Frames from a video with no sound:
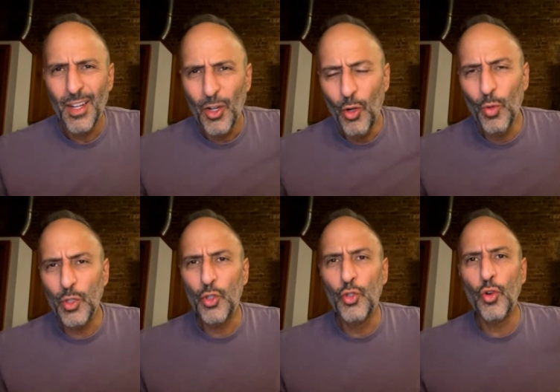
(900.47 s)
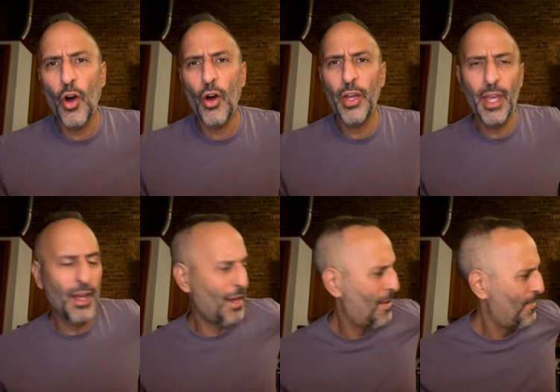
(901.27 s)
who was
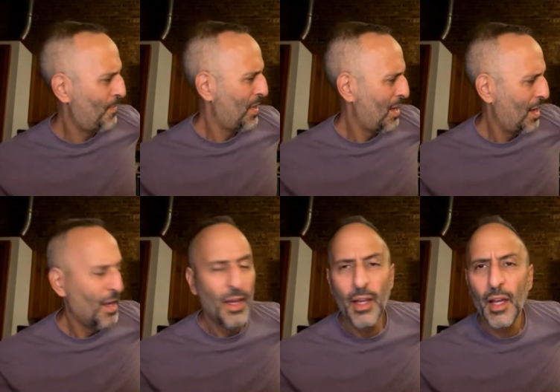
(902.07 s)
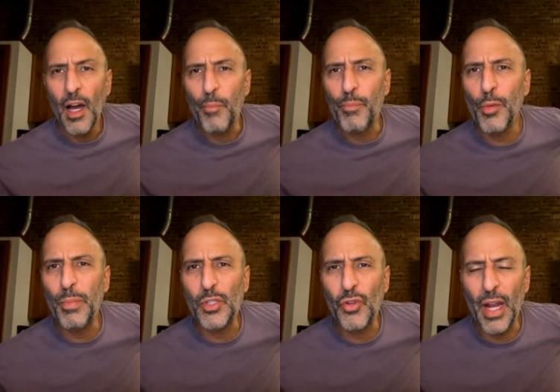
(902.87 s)
drawing a
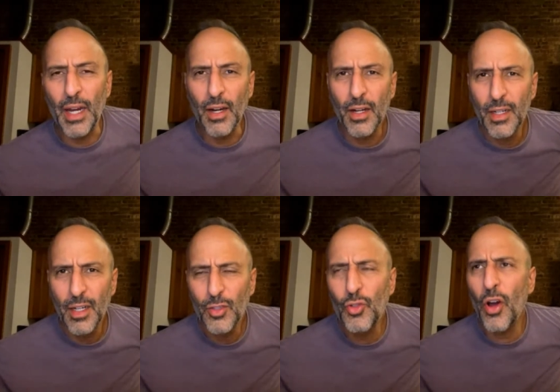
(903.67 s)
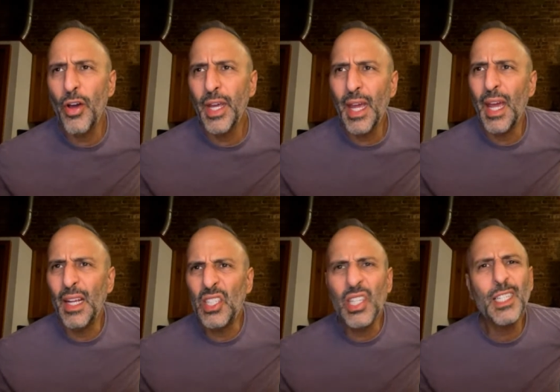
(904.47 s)
perpetrator, drawing a
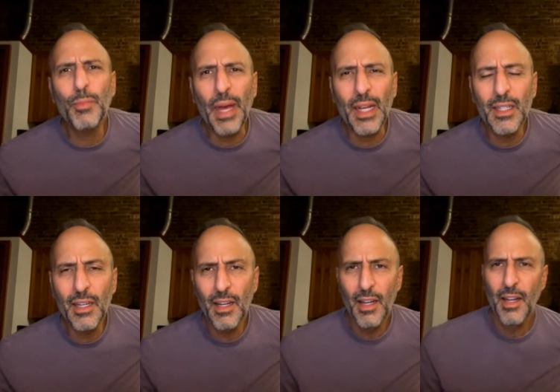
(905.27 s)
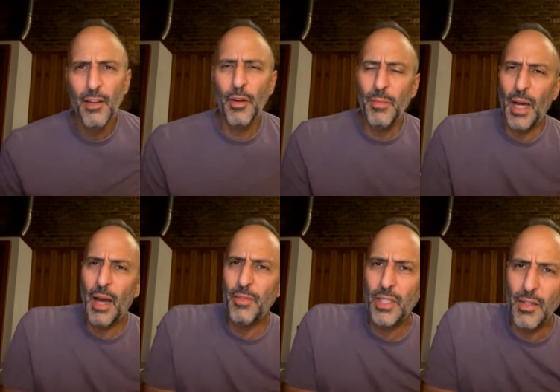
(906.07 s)
suspect
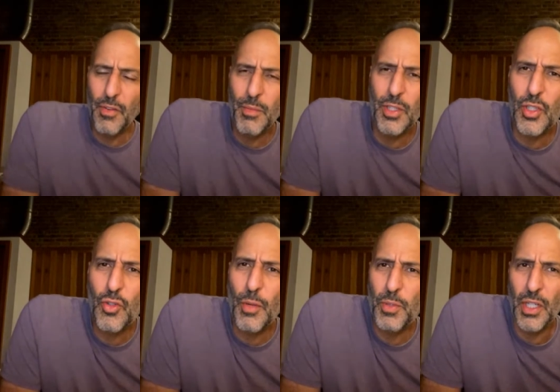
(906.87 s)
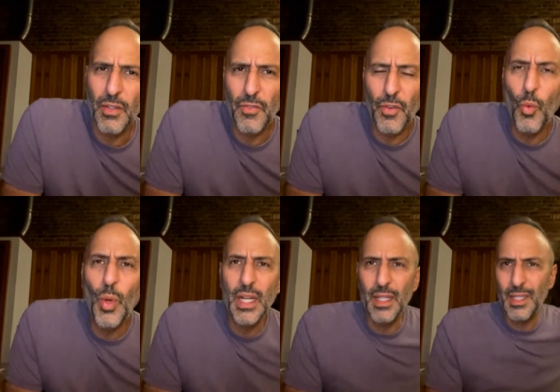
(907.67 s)
obviously from a description of a
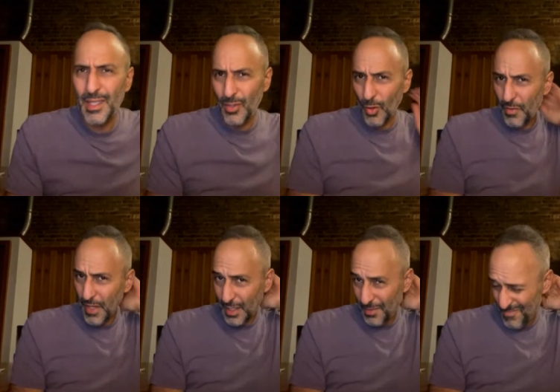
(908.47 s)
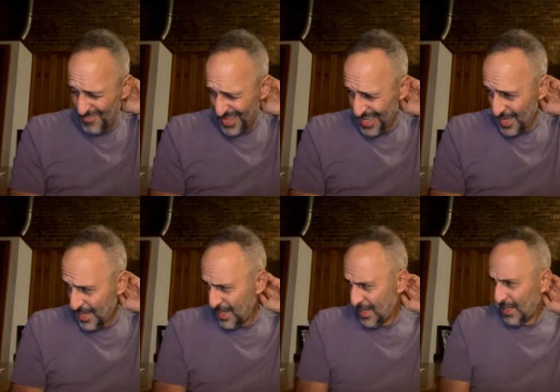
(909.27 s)
witness or a victim.
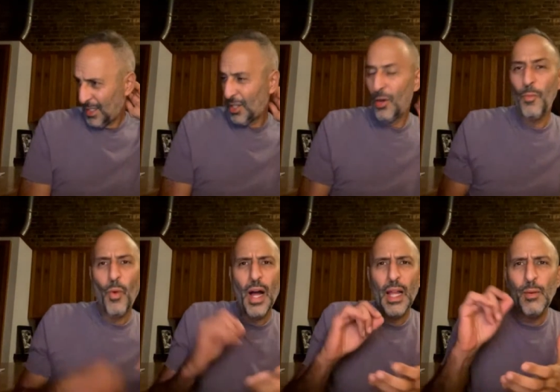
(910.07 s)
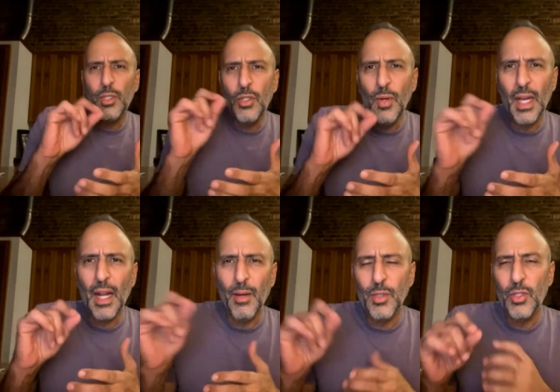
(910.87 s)
So while I was doing it,
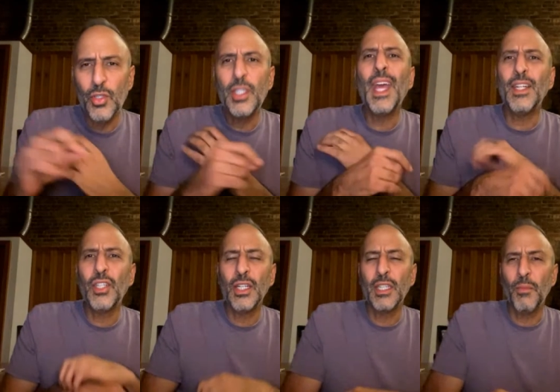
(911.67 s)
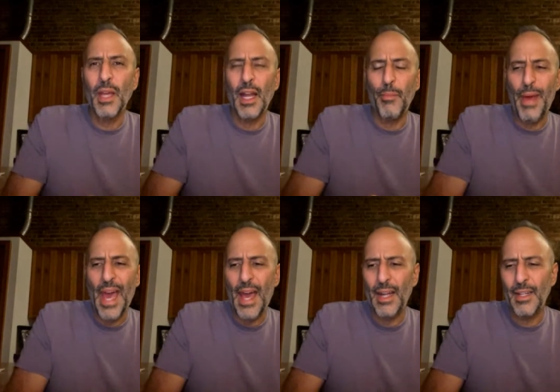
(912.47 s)
I was sketching something on a
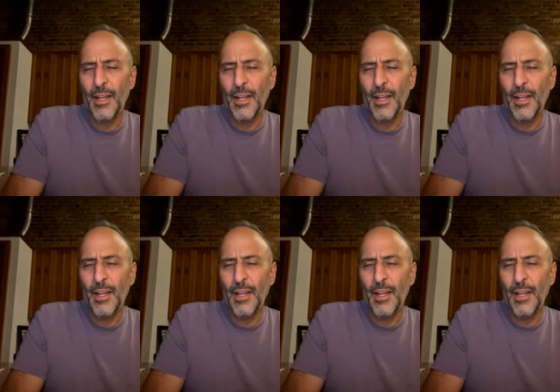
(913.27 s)
pad.